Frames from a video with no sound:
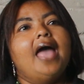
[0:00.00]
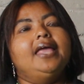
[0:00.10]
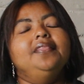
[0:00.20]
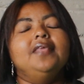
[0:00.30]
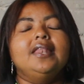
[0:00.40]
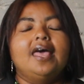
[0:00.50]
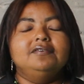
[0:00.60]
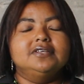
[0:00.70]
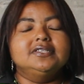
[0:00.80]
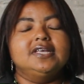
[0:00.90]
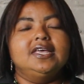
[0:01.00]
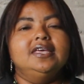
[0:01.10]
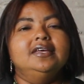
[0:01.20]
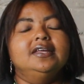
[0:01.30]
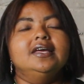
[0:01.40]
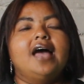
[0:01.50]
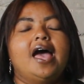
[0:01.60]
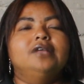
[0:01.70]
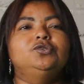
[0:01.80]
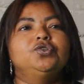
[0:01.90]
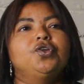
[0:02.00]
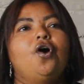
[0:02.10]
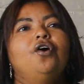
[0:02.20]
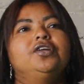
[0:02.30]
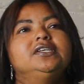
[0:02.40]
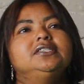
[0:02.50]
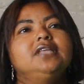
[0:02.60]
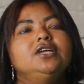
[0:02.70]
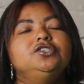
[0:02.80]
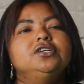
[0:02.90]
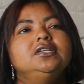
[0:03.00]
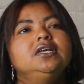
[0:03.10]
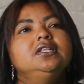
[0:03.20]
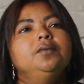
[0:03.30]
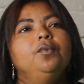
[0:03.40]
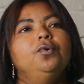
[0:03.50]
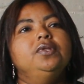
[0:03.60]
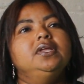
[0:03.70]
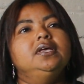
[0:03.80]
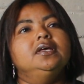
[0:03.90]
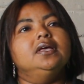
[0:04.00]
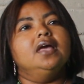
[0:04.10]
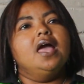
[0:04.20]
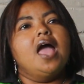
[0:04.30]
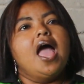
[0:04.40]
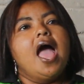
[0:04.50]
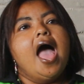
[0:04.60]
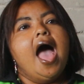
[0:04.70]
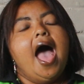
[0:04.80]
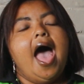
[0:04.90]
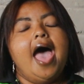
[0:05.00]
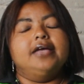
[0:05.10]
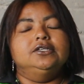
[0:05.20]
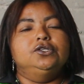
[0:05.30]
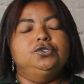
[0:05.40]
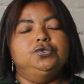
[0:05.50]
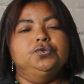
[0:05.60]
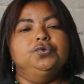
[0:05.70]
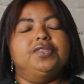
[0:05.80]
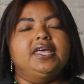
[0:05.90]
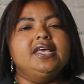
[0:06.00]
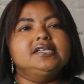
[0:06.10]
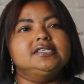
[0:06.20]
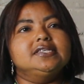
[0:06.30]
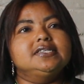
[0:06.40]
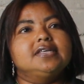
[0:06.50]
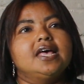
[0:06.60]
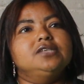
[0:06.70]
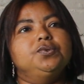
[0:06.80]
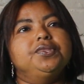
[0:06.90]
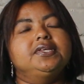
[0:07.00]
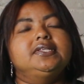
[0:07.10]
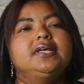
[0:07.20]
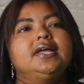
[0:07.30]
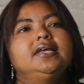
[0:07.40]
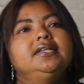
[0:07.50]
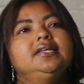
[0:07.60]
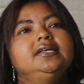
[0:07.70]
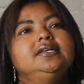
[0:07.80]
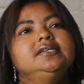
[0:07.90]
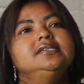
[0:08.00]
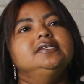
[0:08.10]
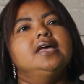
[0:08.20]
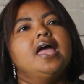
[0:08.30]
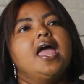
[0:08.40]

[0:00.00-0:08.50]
In the life skills area, I do the orientation in the morning, I do the exercise with the trainees,